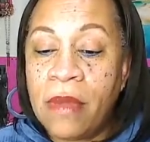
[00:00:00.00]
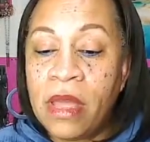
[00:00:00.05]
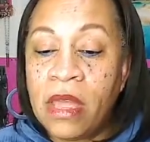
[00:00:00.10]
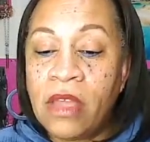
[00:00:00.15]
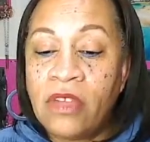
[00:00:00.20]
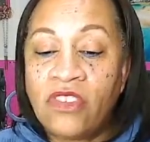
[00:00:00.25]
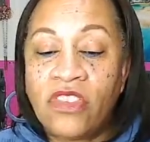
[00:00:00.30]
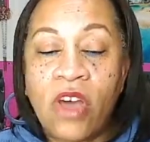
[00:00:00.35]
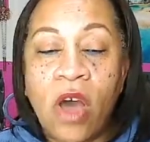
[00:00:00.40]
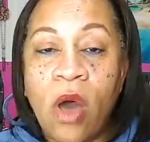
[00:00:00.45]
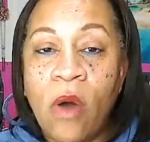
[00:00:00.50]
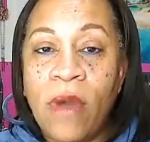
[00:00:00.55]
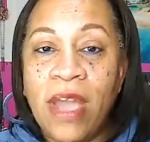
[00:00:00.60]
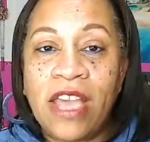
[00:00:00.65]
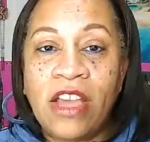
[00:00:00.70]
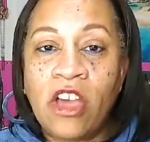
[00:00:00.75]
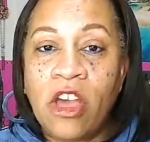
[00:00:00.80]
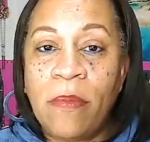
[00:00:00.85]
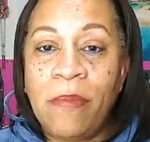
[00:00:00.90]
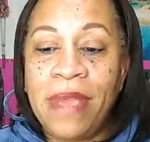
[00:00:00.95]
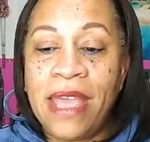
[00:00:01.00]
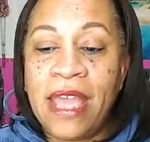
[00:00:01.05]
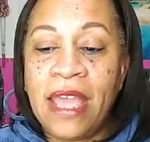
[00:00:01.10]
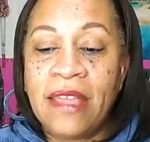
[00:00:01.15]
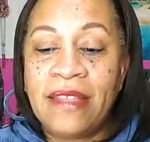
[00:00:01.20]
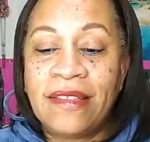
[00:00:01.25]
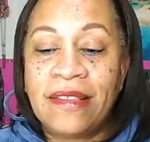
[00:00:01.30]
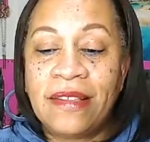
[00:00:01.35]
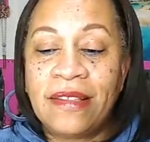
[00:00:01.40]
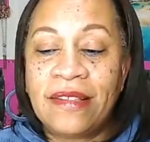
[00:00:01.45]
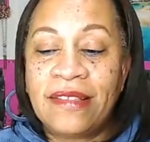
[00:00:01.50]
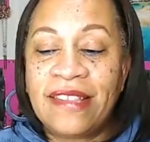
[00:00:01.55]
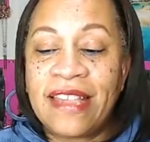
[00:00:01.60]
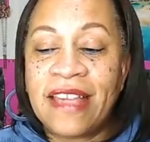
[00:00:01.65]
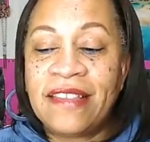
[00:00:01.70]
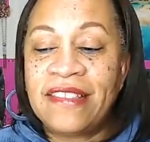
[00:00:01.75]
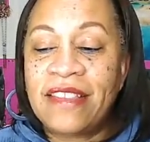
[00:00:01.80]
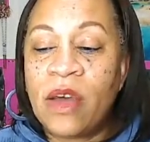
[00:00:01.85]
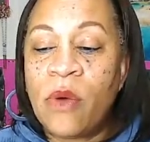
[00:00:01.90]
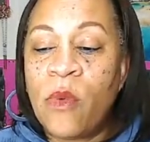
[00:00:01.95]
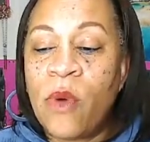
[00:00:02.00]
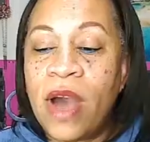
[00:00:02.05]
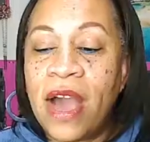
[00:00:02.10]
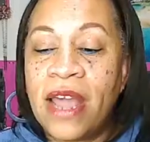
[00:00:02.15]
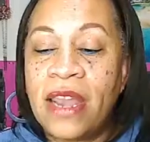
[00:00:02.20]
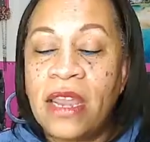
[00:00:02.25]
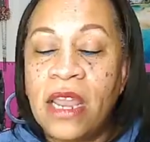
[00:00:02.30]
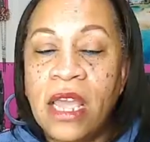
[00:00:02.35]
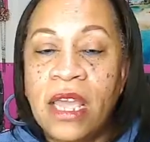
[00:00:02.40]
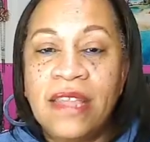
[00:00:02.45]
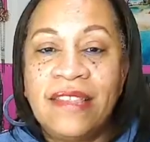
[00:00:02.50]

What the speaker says: So it could be, say someone